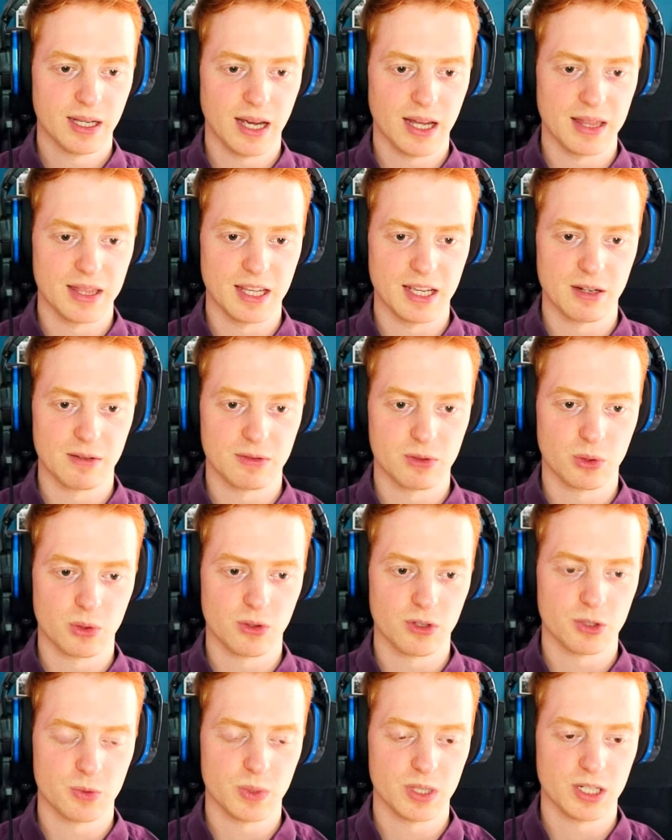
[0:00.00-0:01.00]
and then, of
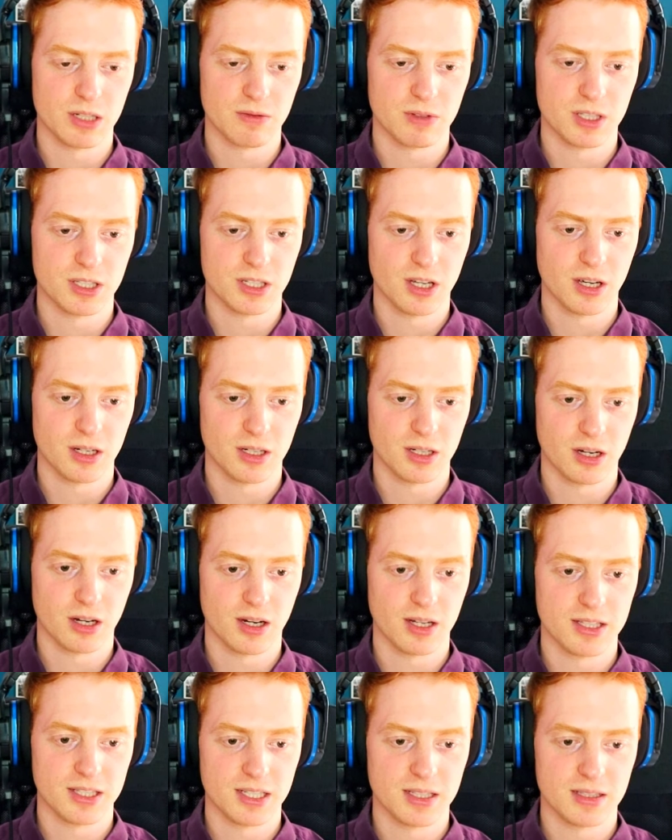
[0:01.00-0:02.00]
course, we can return
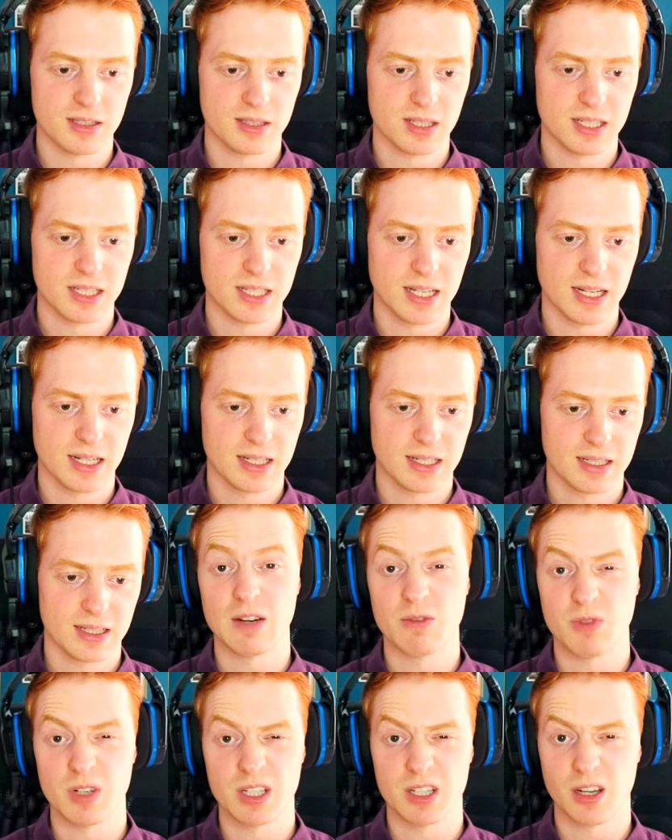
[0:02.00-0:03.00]
cards into the deck,
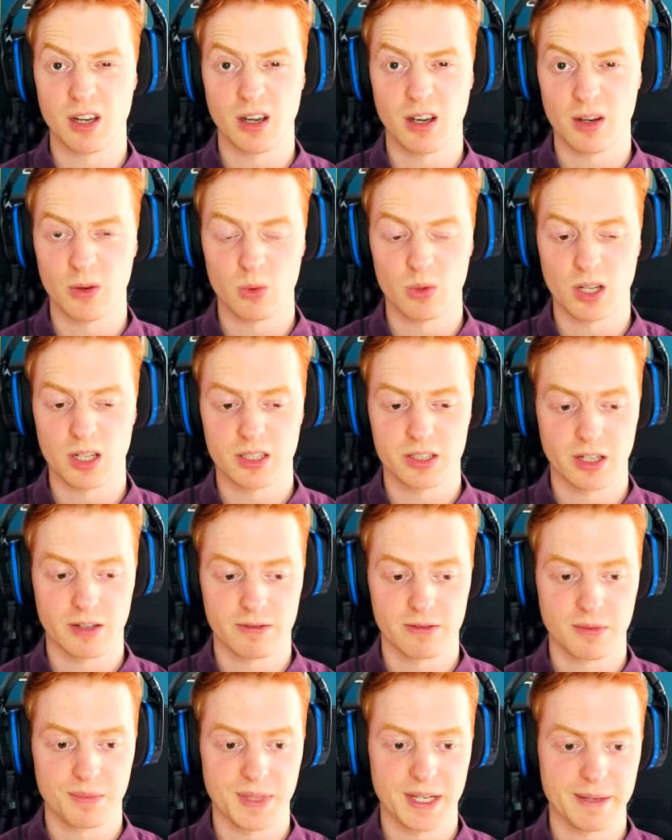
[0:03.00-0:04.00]
then recur all our
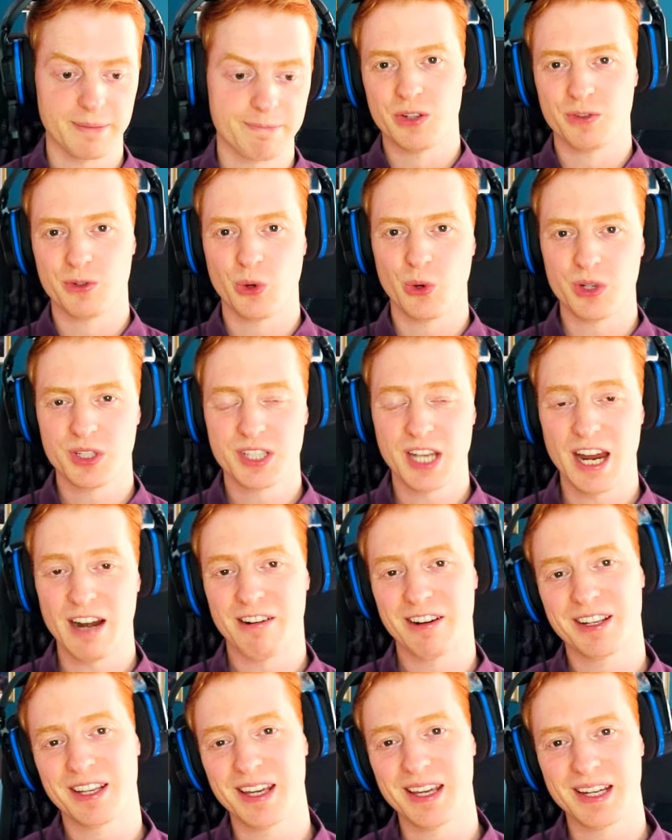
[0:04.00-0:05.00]
stuff from there. So, of course,
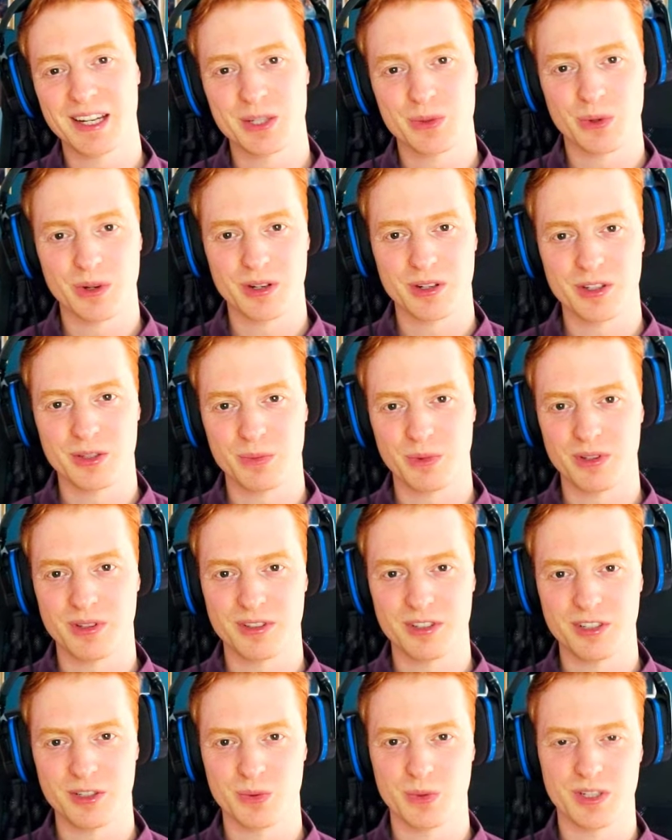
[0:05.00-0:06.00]
Terrorking is one of those
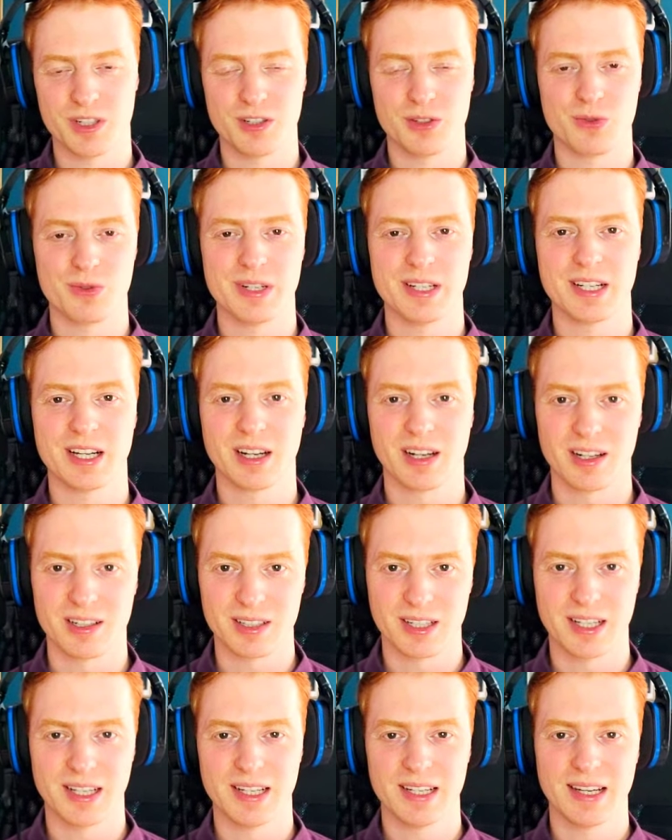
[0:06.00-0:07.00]
monsters which is really
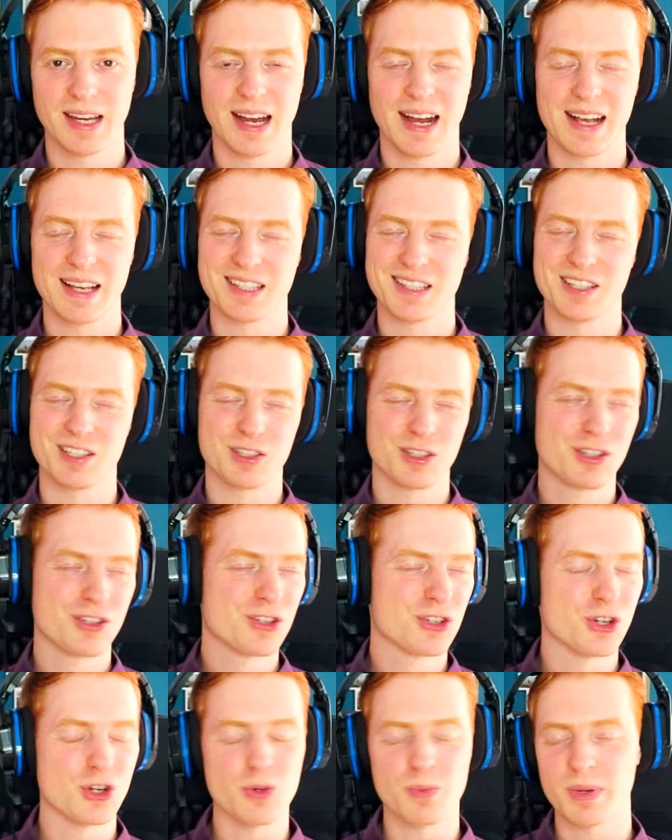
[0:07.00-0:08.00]
clunky. It has this
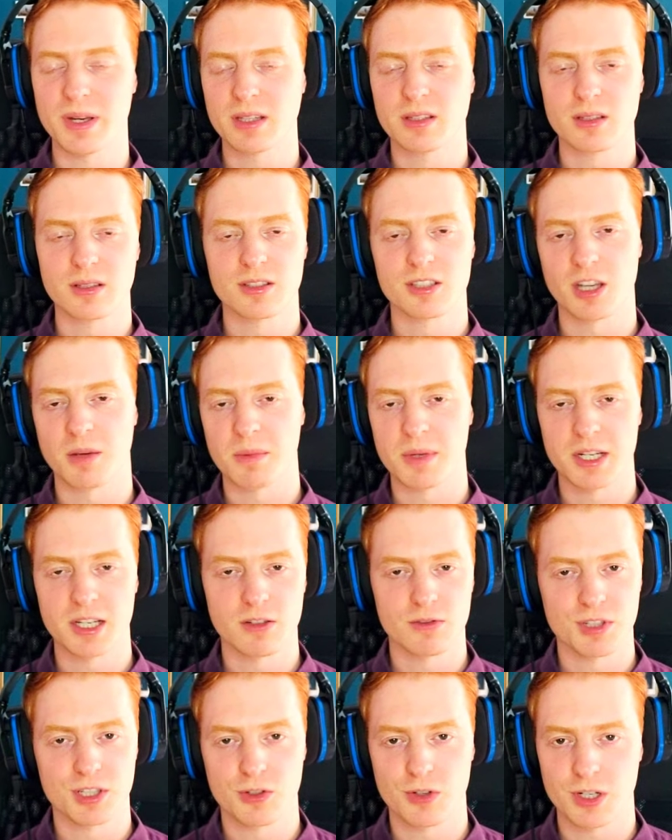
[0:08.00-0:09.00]
stupid
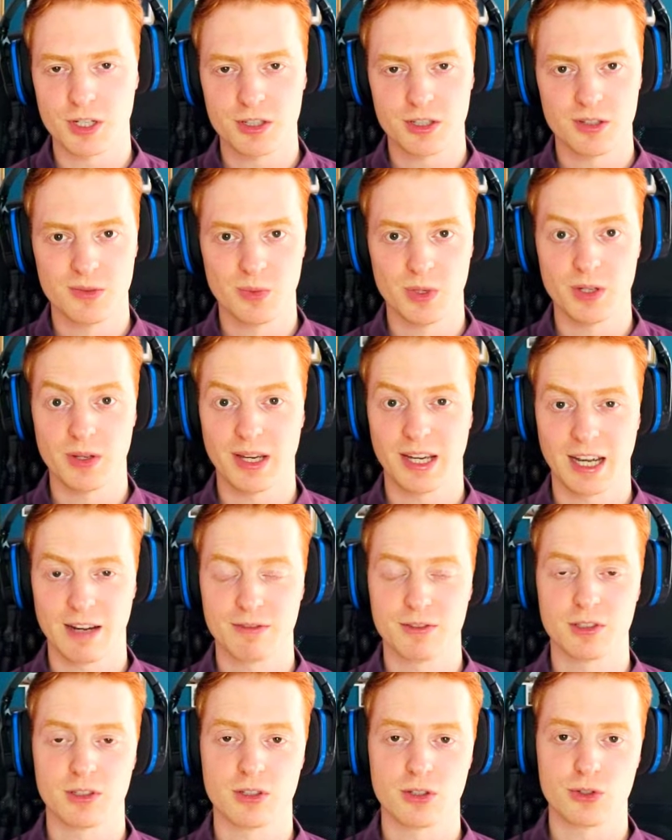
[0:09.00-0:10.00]
summoning restriction where you
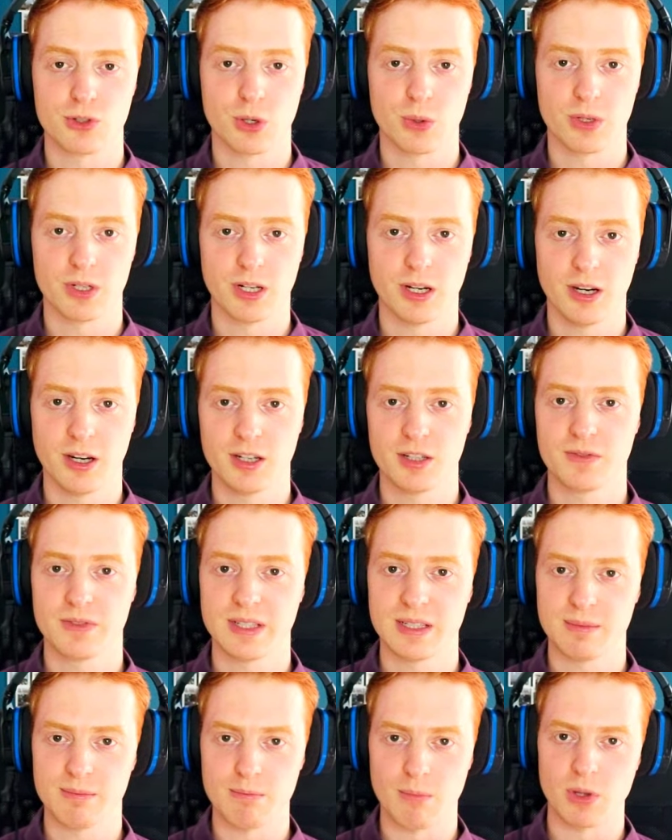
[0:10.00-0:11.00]
have to control an
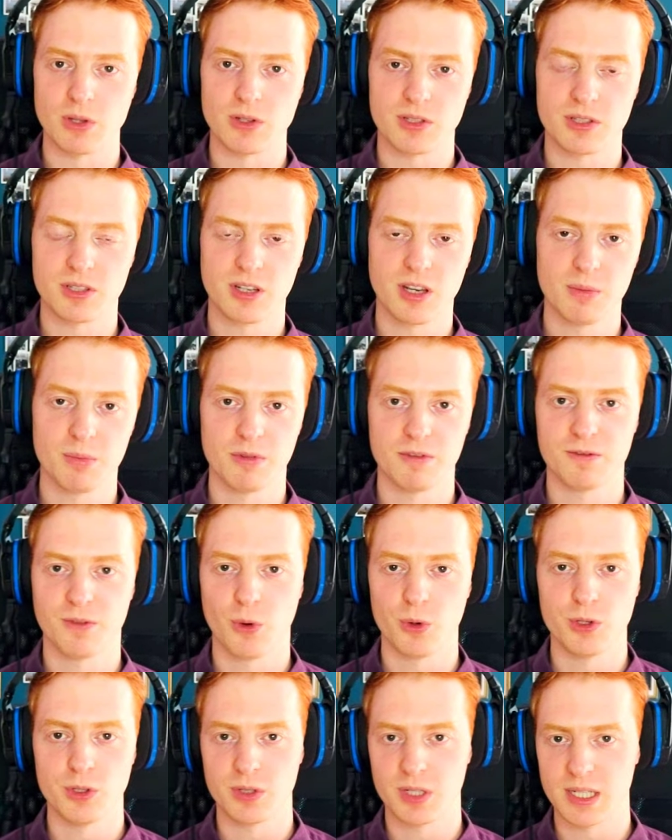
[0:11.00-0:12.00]
Archfiend monster
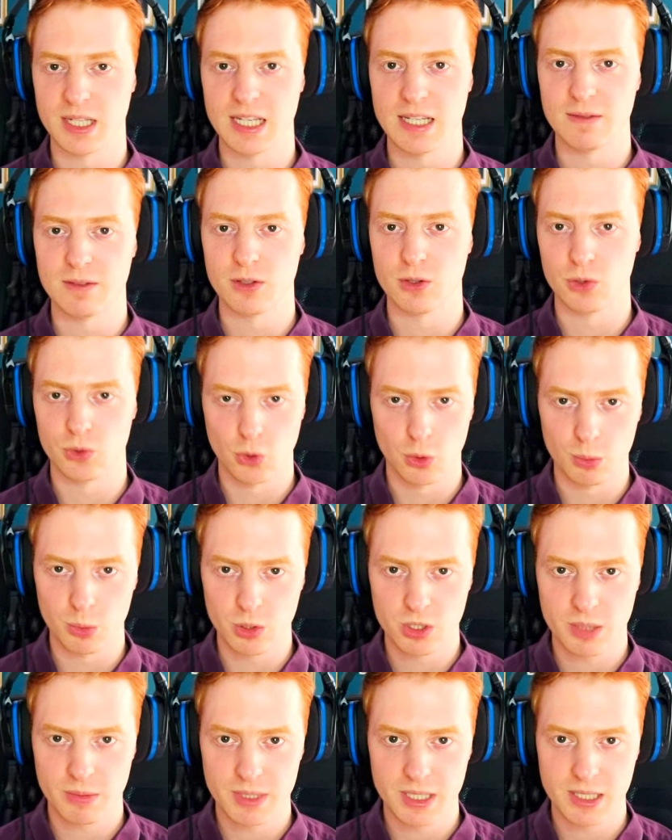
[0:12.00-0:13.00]
before you can even
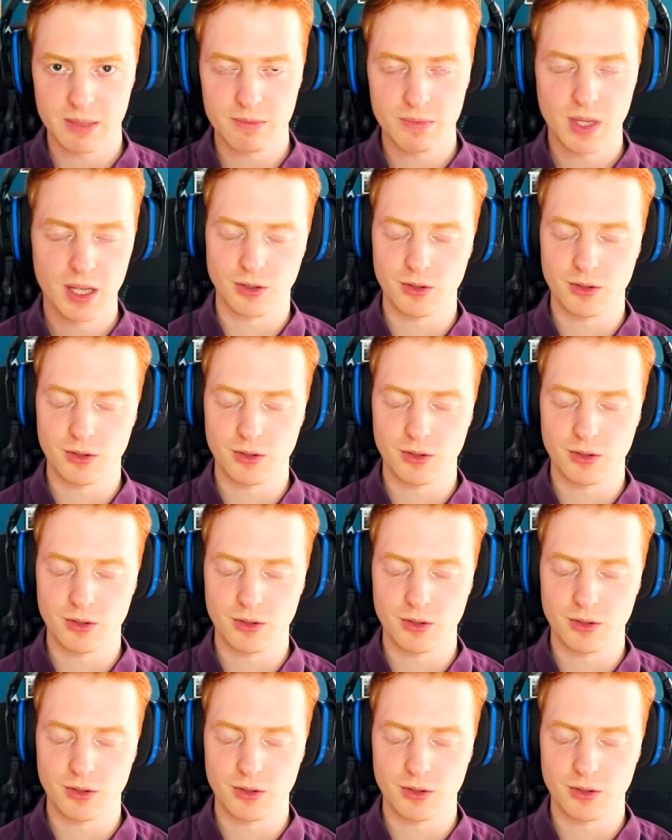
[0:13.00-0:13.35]
normal summon him.